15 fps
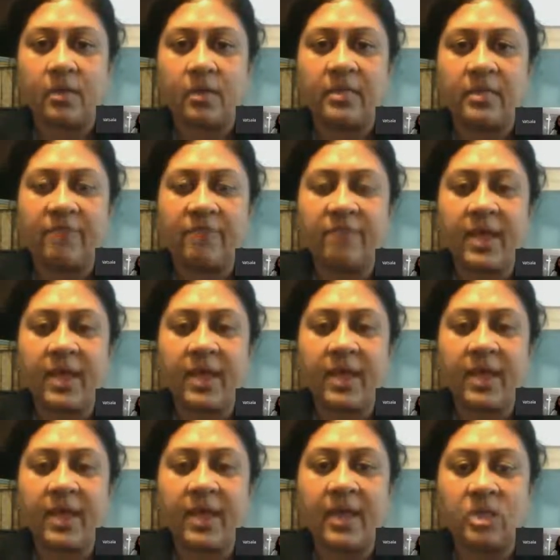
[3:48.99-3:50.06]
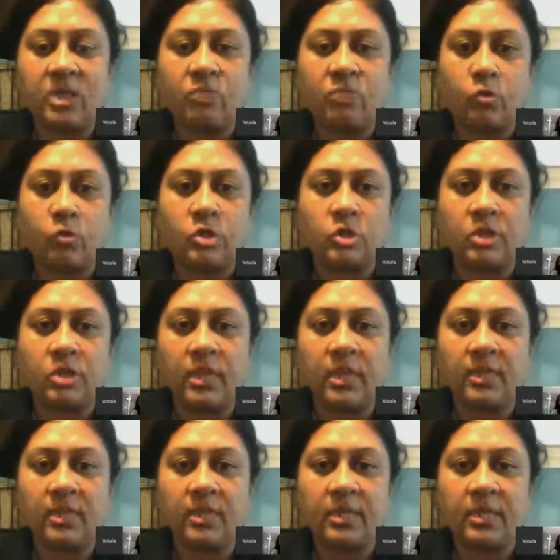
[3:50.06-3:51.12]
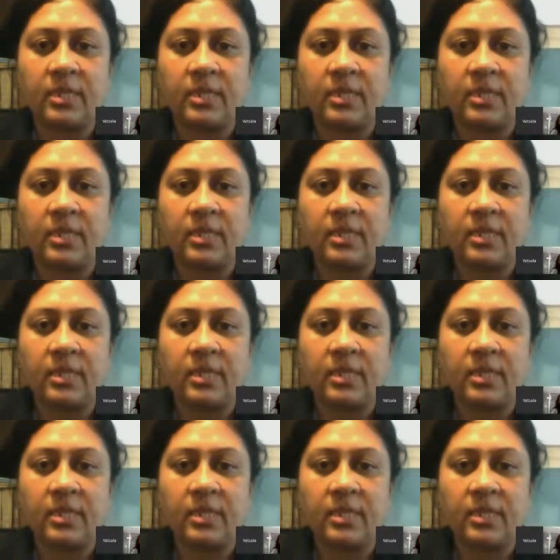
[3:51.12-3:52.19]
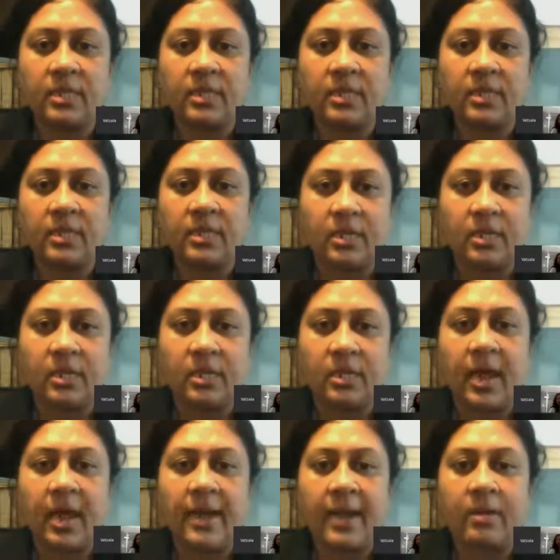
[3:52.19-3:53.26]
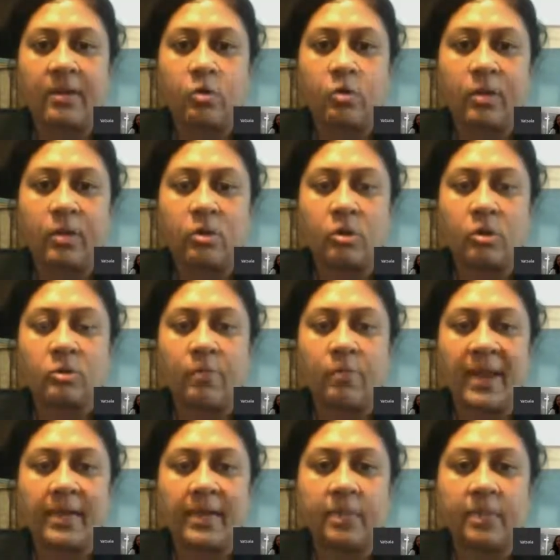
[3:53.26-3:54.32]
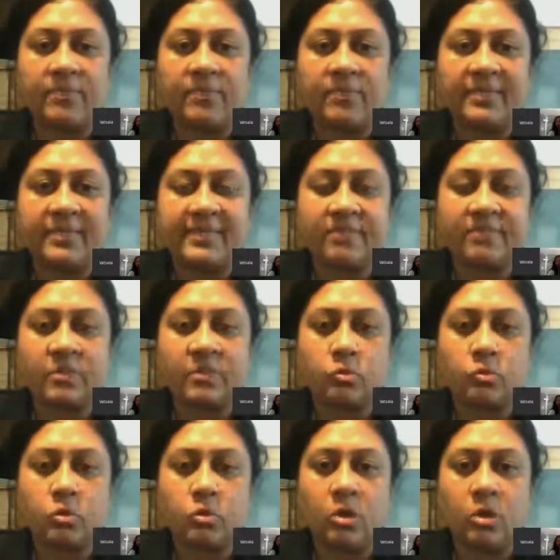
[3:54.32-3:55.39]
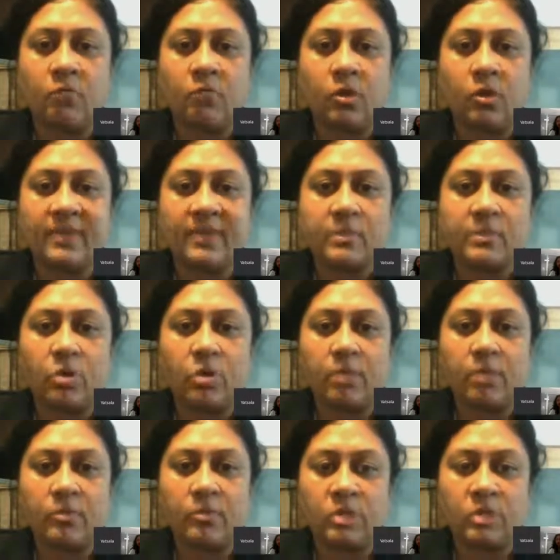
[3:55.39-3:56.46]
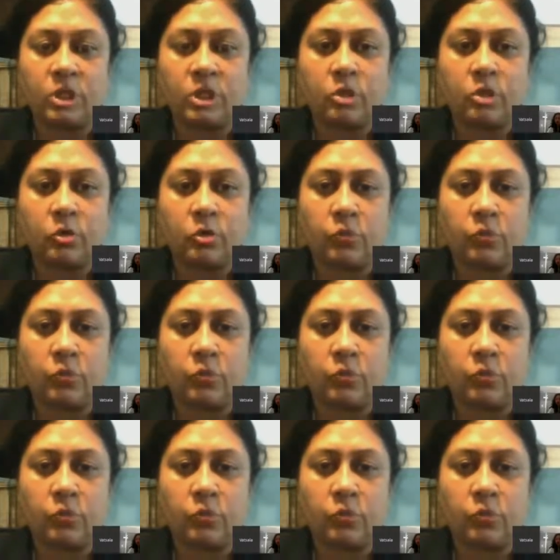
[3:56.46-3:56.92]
The FIR can allege forgery. The FIR can allege cheating, and you can also back it up with a civil suit for restoring possession to you.